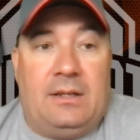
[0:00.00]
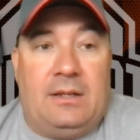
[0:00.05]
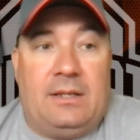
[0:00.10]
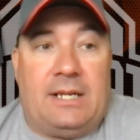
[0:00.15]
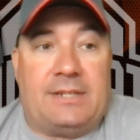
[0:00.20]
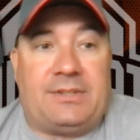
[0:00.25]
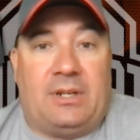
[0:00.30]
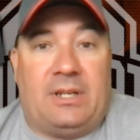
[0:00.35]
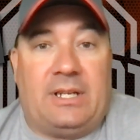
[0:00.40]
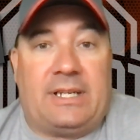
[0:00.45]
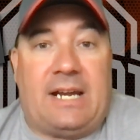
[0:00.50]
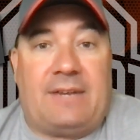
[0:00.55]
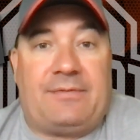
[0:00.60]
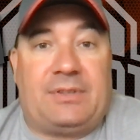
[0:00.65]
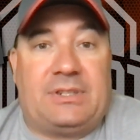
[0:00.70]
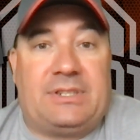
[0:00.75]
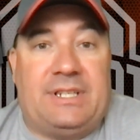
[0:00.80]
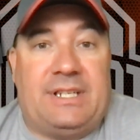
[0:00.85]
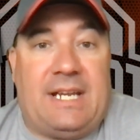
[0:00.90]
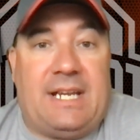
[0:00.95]
that's all I got for
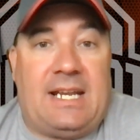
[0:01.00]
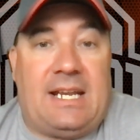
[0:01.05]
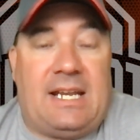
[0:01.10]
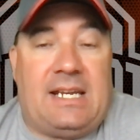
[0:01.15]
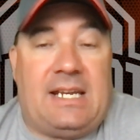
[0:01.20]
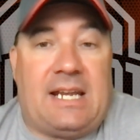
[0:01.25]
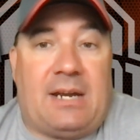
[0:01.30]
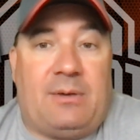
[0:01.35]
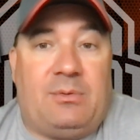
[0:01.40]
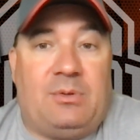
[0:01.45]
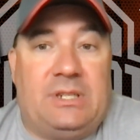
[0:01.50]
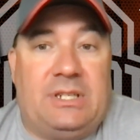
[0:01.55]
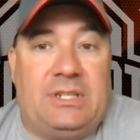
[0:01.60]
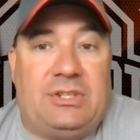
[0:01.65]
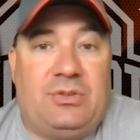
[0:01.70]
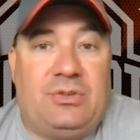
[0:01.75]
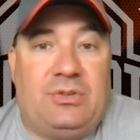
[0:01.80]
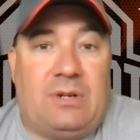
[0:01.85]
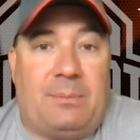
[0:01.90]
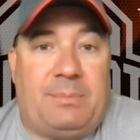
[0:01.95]
today. I will
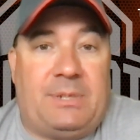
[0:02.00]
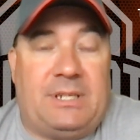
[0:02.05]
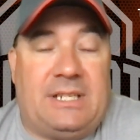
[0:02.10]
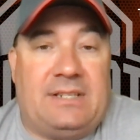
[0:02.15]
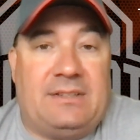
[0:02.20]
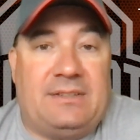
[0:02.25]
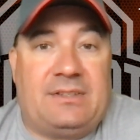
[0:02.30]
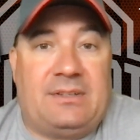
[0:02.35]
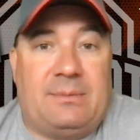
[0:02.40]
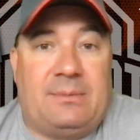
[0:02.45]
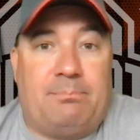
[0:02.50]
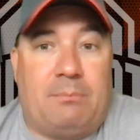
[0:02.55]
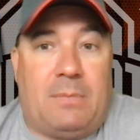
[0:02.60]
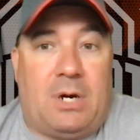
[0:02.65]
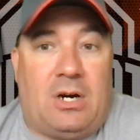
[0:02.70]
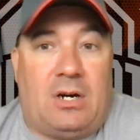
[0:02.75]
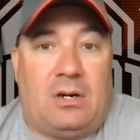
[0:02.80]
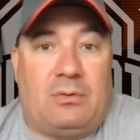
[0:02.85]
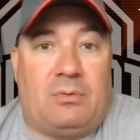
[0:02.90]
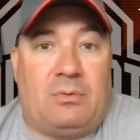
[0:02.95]
hit you up again
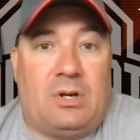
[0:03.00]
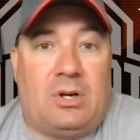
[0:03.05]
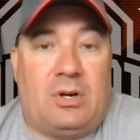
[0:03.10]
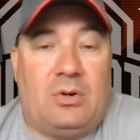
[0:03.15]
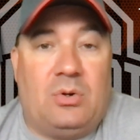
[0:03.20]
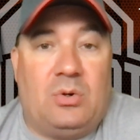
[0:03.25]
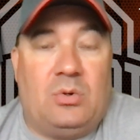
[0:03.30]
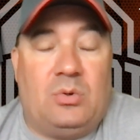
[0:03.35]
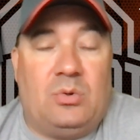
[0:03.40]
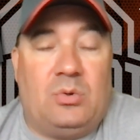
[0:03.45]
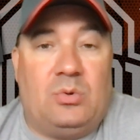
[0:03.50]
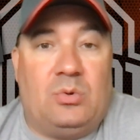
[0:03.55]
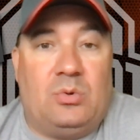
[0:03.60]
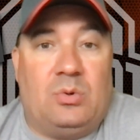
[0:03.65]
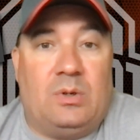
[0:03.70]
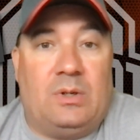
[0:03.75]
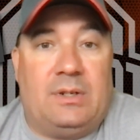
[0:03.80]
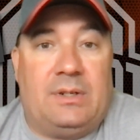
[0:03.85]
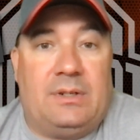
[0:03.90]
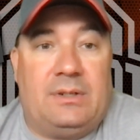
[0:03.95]
tomorrow.
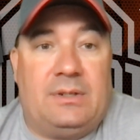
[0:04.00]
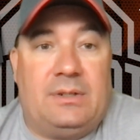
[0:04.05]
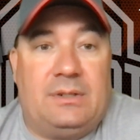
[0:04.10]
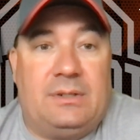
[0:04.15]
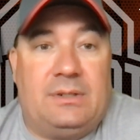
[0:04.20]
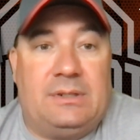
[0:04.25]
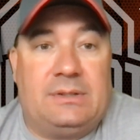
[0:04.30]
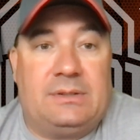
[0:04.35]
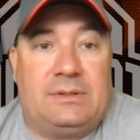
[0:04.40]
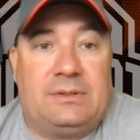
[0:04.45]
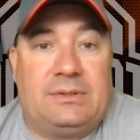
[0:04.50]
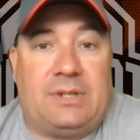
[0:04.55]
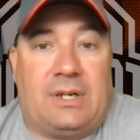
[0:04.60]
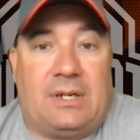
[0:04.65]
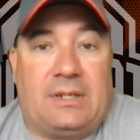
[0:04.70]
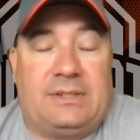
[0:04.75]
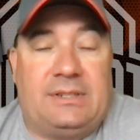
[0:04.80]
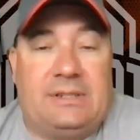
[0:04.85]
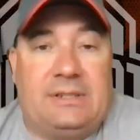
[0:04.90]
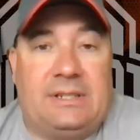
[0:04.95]

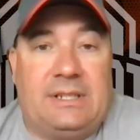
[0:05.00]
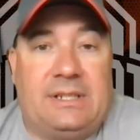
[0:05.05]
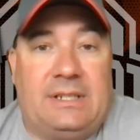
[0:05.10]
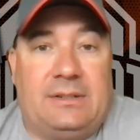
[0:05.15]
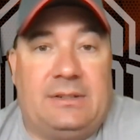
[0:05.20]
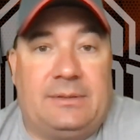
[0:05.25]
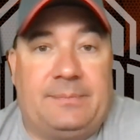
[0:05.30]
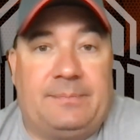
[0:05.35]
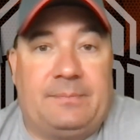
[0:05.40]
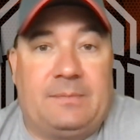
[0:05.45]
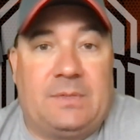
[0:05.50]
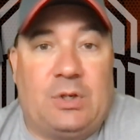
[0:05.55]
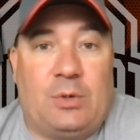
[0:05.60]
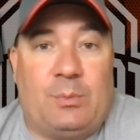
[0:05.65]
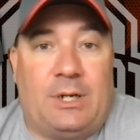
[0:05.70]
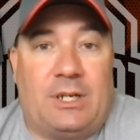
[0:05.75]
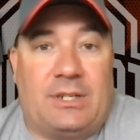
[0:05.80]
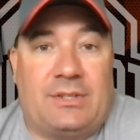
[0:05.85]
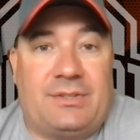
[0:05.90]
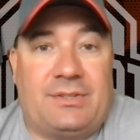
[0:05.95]
Talk to you later. Go
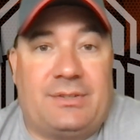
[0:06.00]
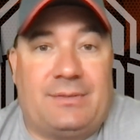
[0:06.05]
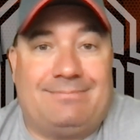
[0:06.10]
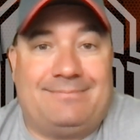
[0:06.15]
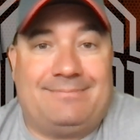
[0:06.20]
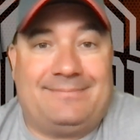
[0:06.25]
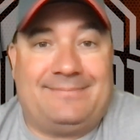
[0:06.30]
Bucks.